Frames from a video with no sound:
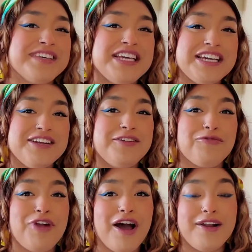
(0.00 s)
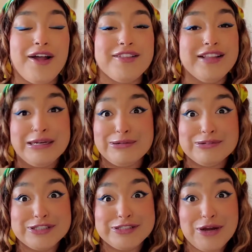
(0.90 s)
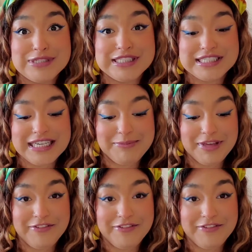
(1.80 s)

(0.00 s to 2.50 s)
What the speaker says: can run on little to no sleep